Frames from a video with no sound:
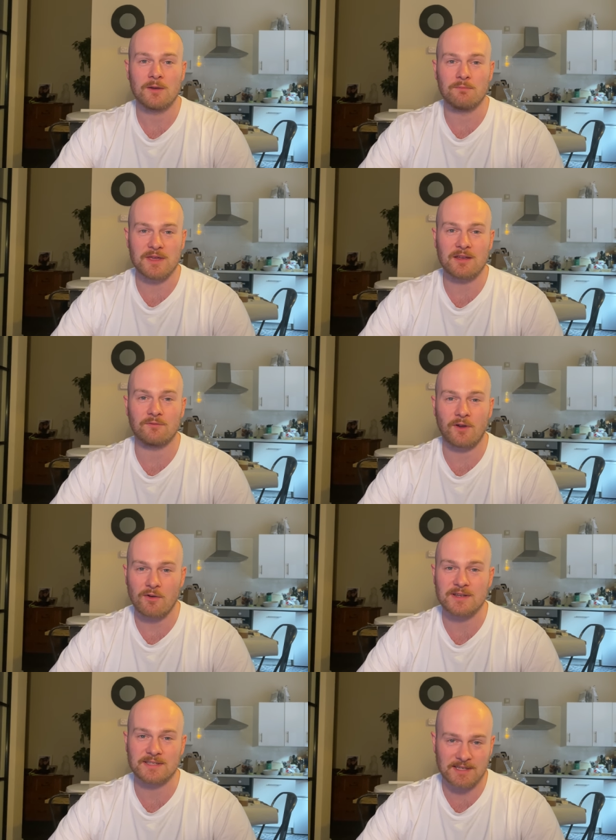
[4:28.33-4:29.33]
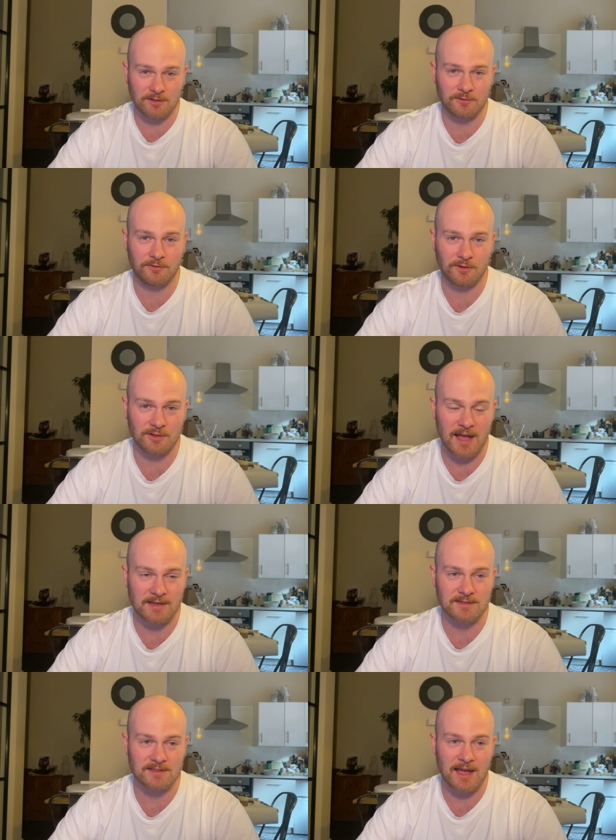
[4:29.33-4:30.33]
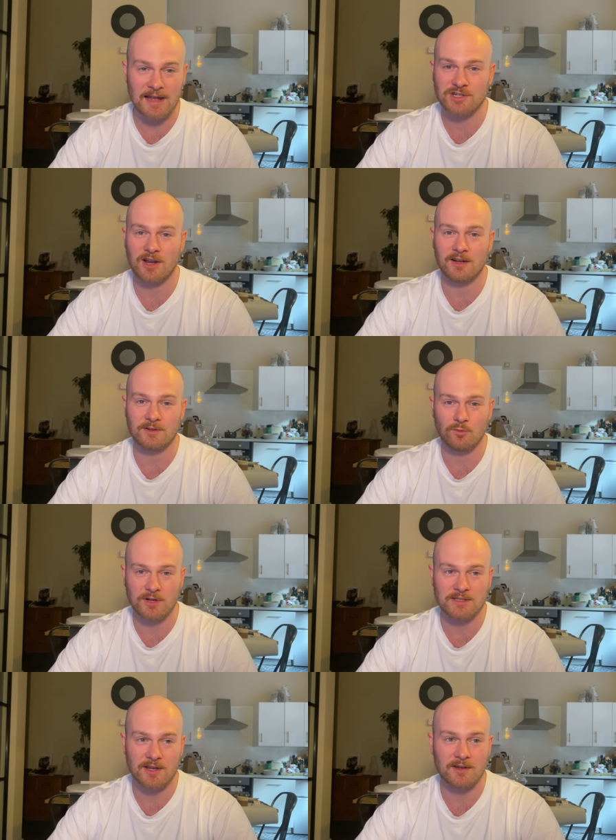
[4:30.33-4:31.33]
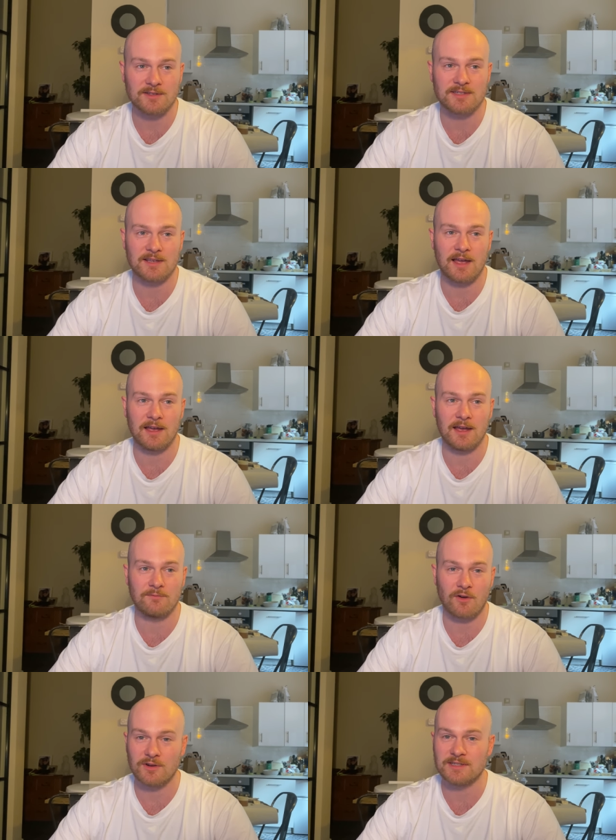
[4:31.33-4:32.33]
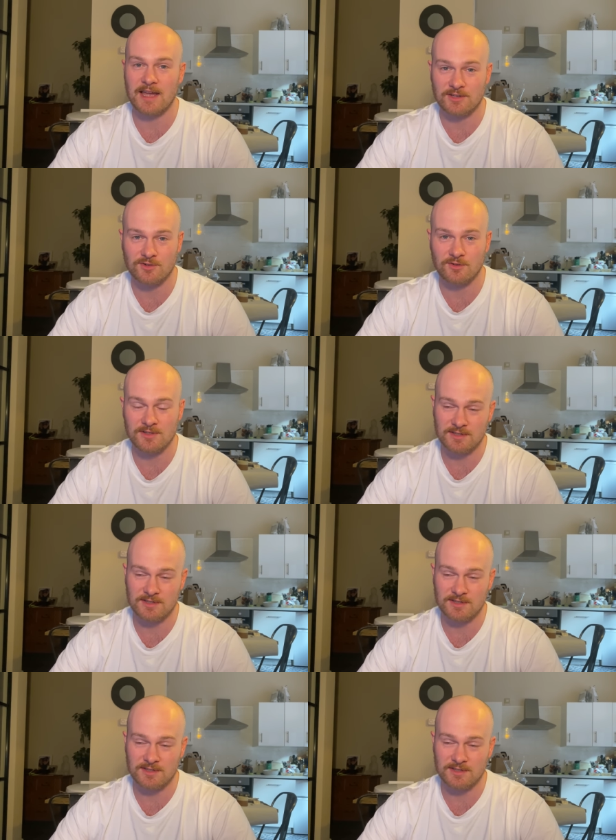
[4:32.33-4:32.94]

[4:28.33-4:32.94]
being very skillful and agile in what he does uh, and very dexterous.